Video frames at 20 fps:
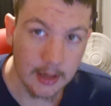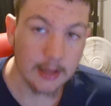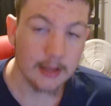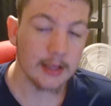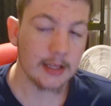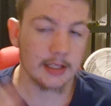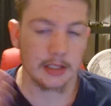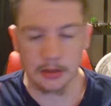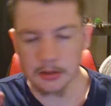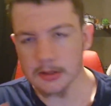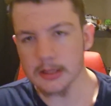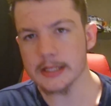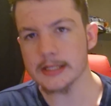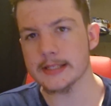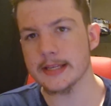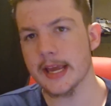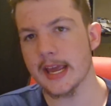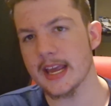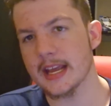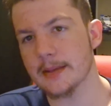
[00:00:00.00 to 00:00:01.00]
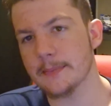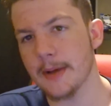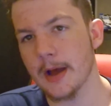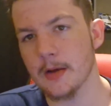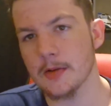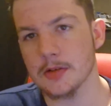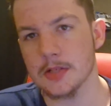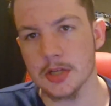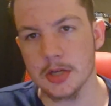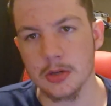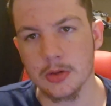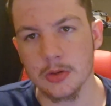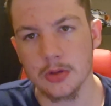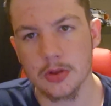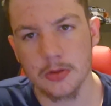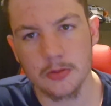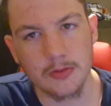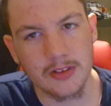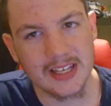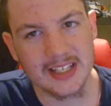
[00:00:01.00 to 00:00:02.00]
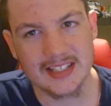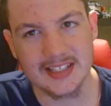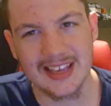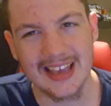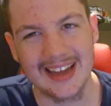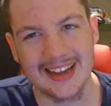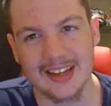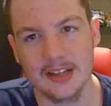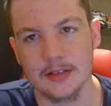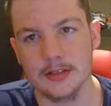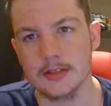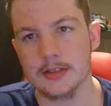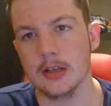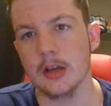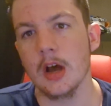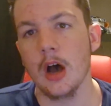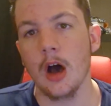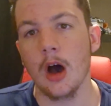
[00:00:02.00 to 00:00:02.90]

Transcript: Like, you can take about 2-3 seconds